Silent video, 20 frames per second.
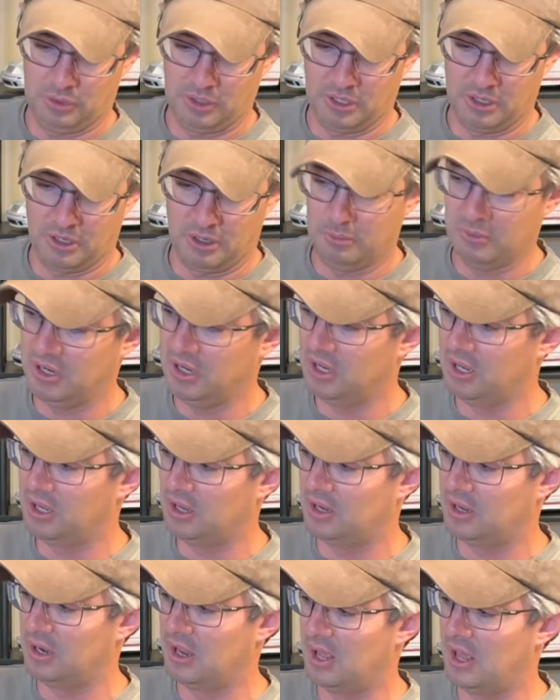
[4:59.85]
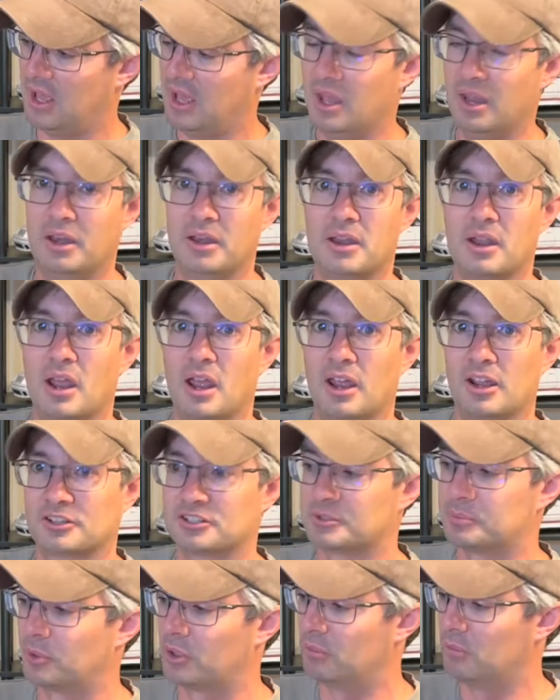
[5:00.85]
intermediate, and
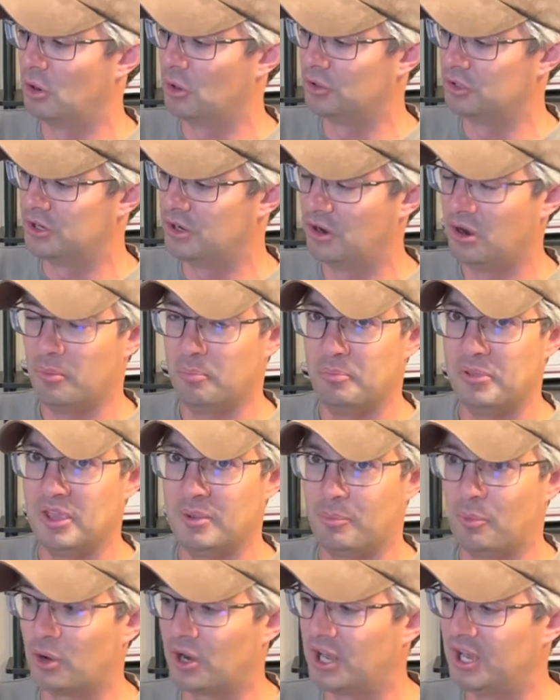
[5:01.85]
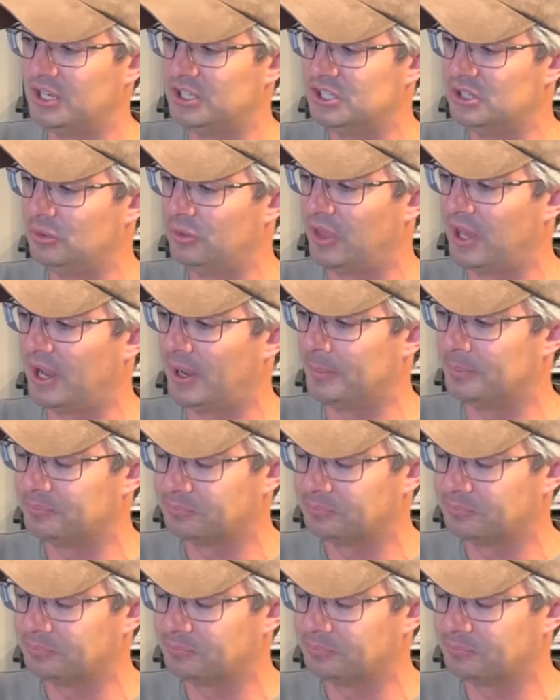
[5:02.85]
expert mode. You hear it beep when I do that.